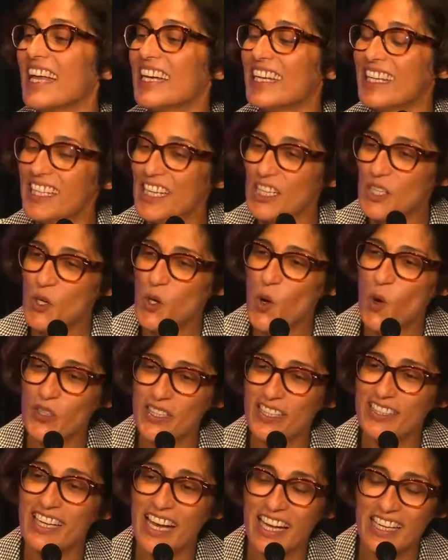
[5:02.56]
Lily, you
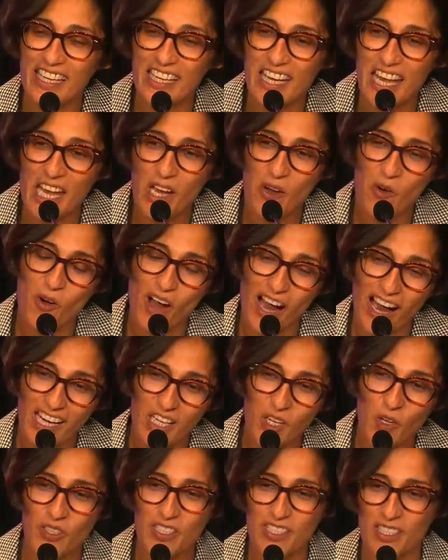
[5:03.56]
quoted Galileo, I'll
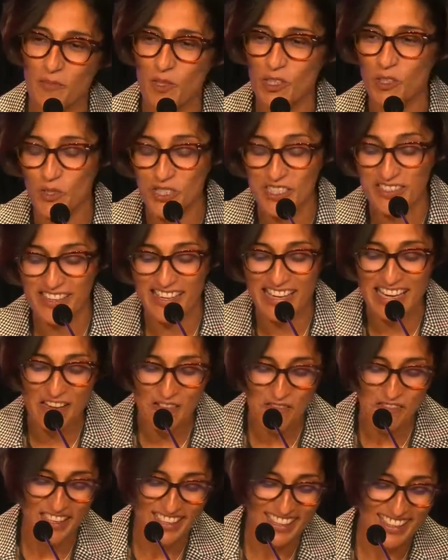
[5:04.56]
quote someone who's still
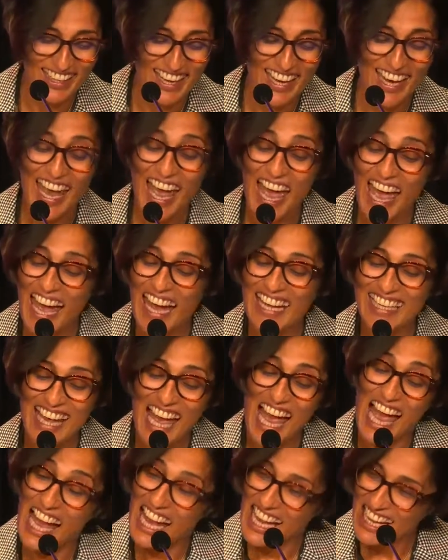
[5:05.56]
living. And
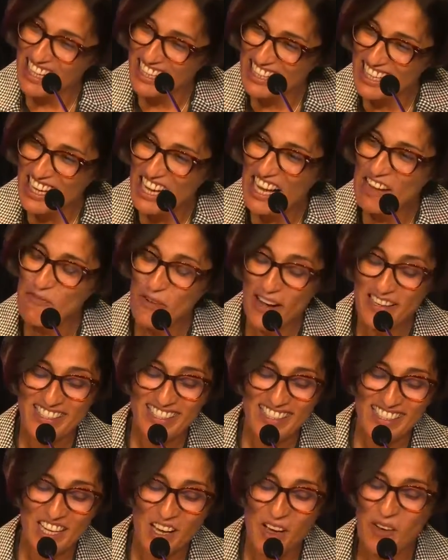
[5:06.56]

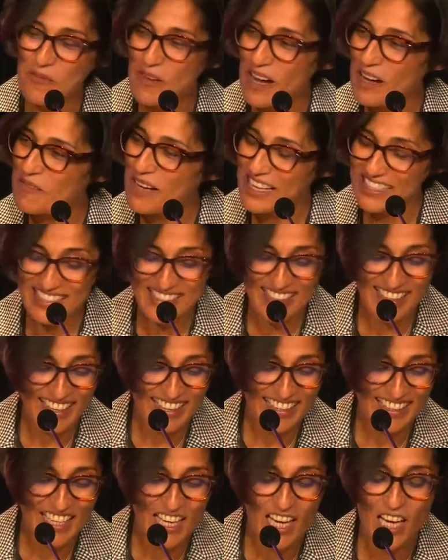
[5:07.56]
President Obama
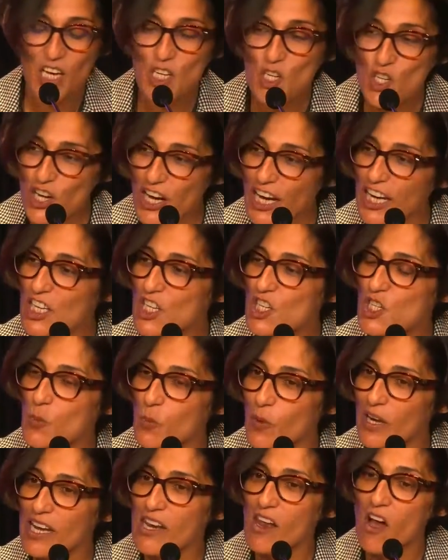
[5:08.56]
said, Change
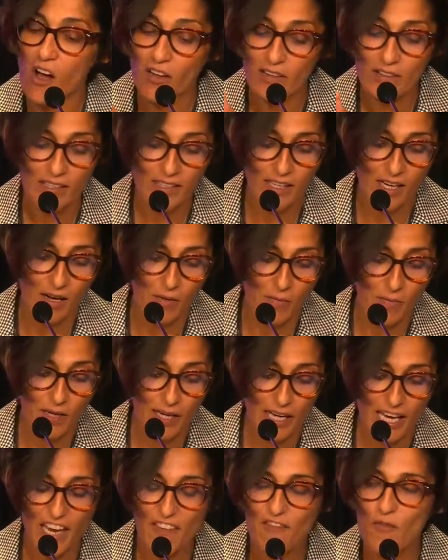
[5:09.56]
will not come
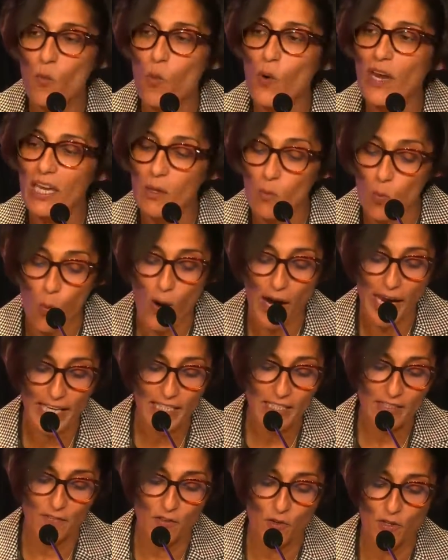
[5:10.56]
if we
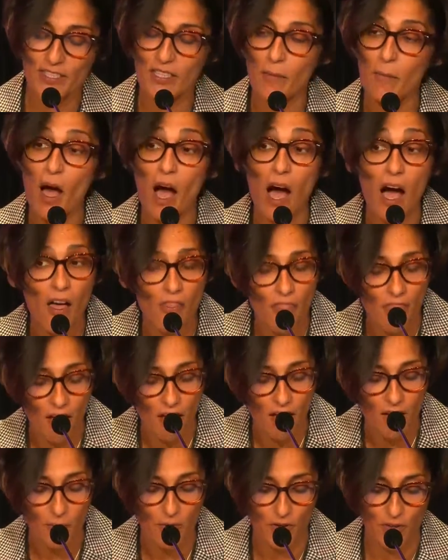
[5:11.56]
wait for some
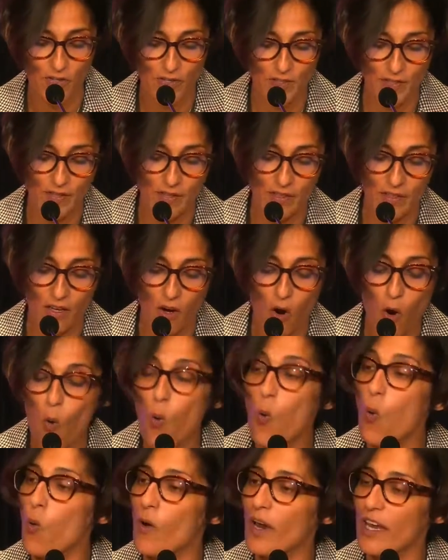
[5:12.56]
other person
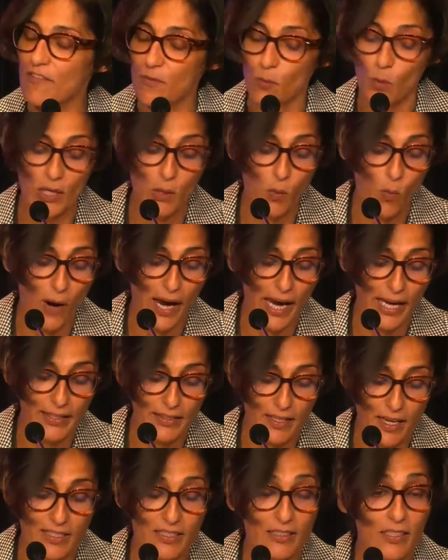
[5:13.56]
or if we
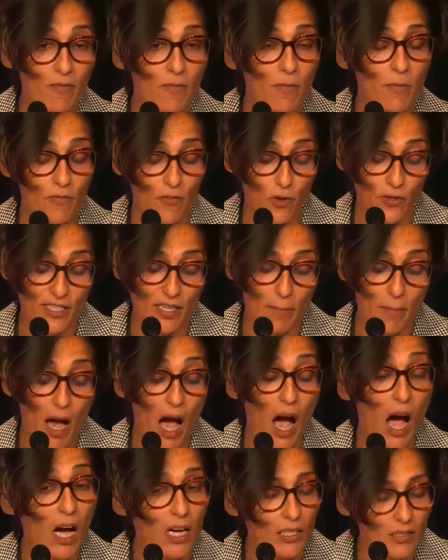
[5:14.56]
wait some, for some
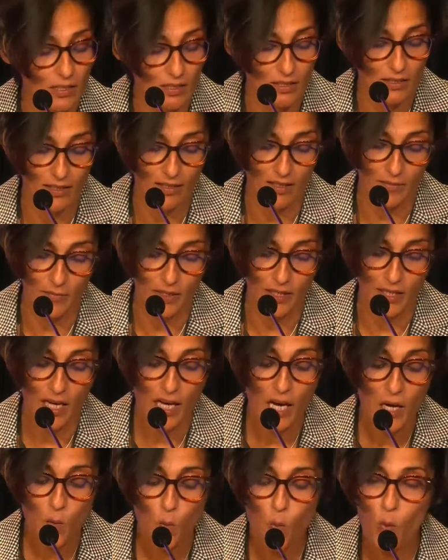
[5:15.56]
other time.
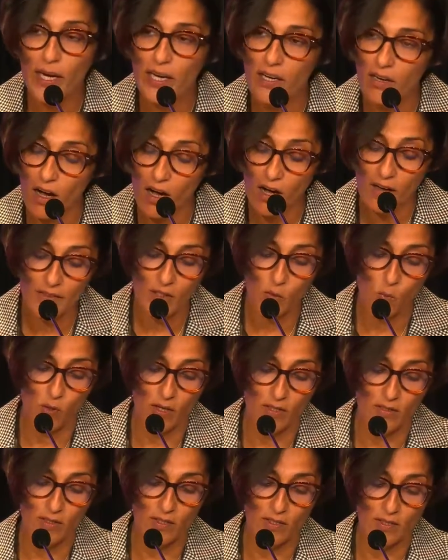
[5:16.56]
We are the
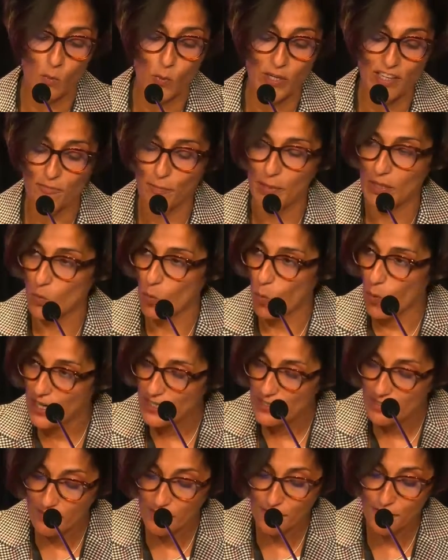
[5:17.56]
ones we've been
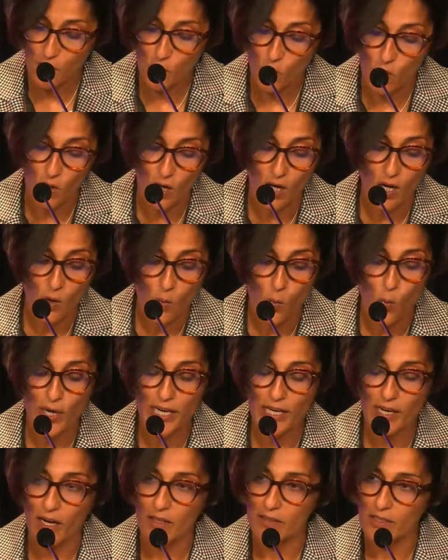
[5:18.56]
waiting for.
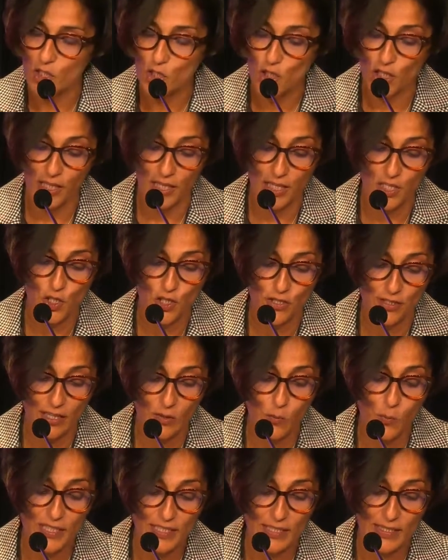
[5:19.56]
We are the change
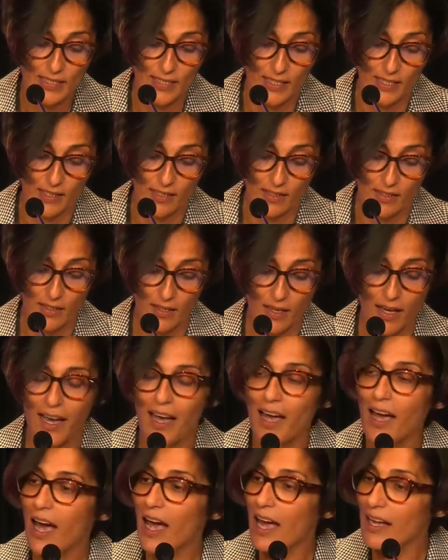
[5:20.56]
that we seek.
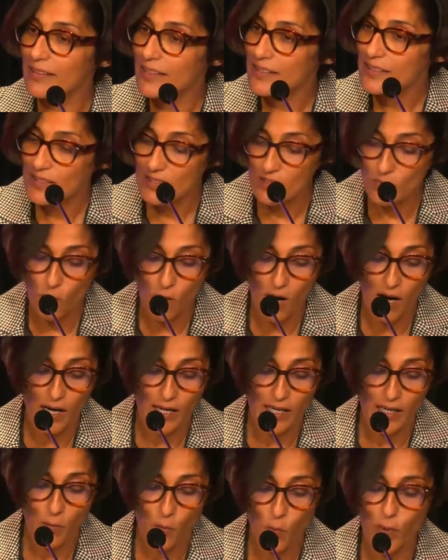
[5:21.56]
And this is
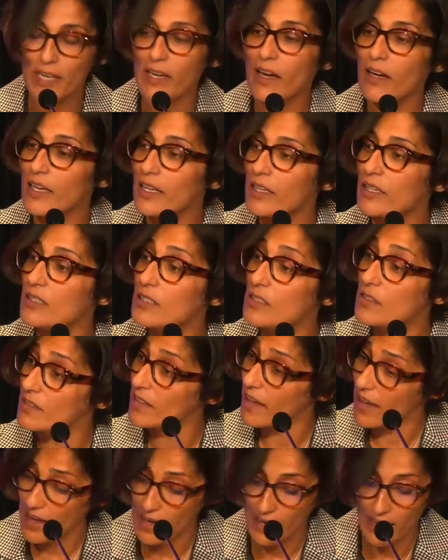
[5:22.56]
why we are here
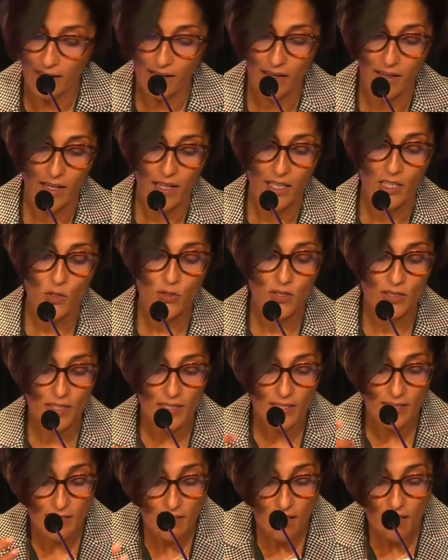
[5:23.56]
today to
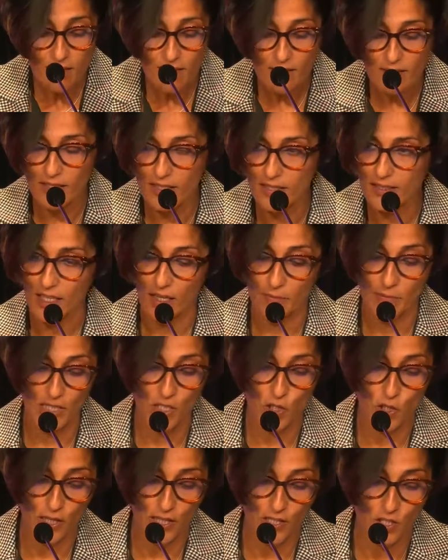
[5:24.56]
discuss these coming
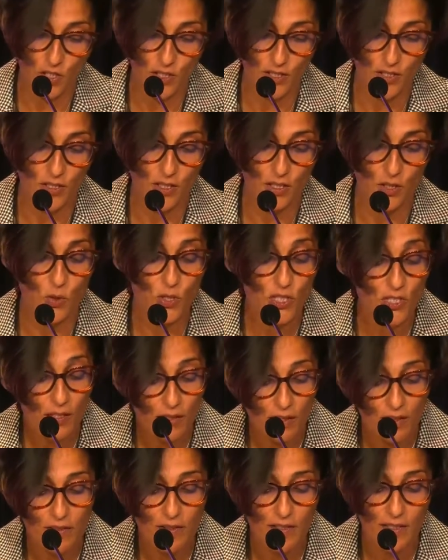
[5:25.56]
changes to
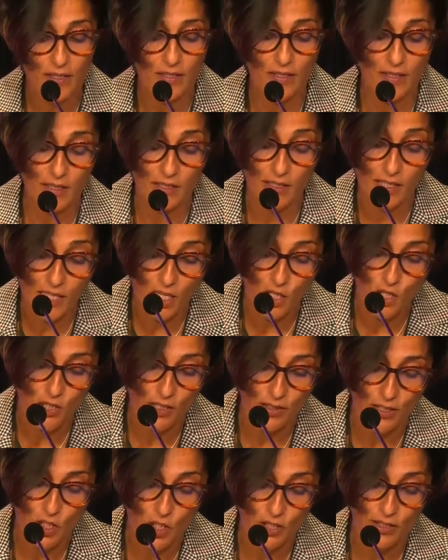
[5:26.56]
turn this
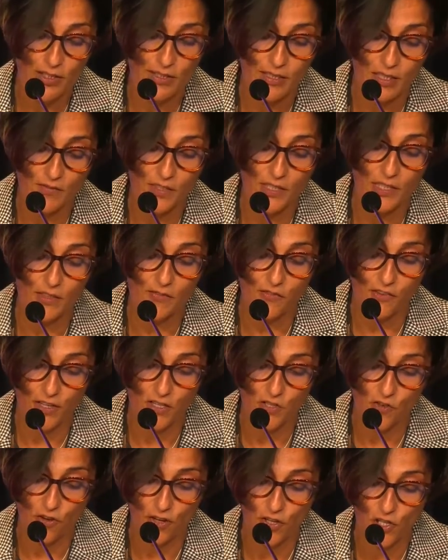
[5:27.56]
digital service
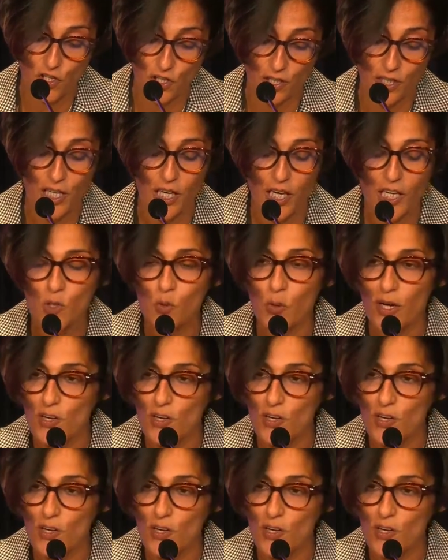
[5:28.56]
infrastructure to